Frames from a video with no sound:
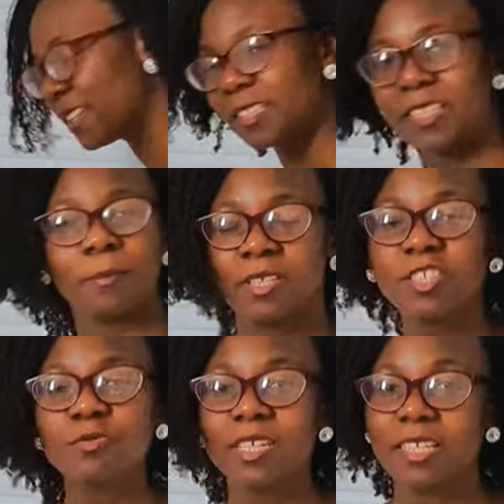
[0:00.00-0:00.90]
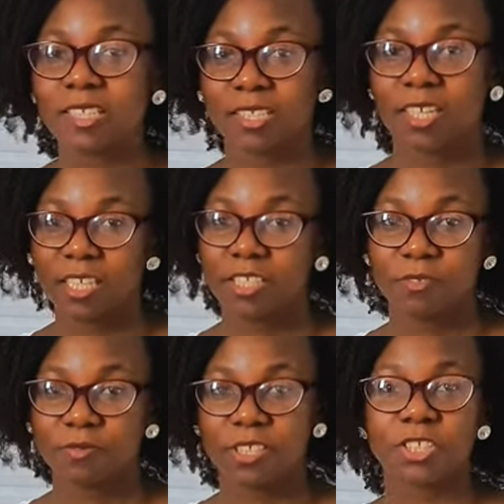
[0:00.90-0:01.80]
this sink, this really isn't a kitchen
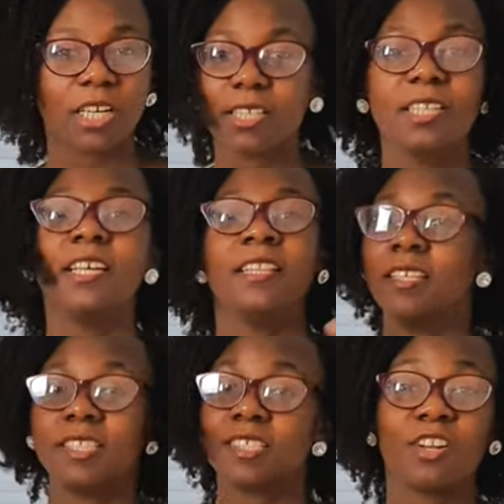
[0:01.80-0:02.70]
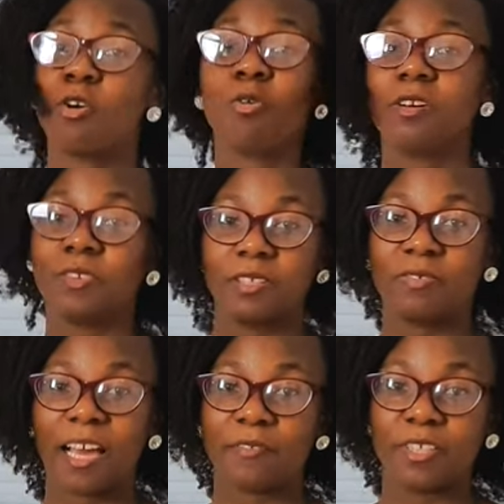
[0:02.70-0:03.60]
feature. This is an all over the
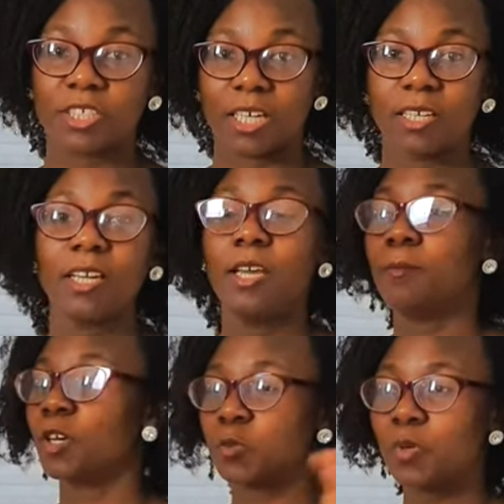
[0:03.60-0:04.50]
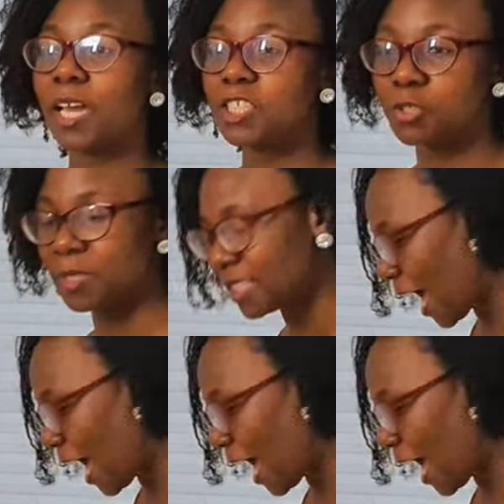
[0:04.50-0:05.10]
flat feature. Because what I do is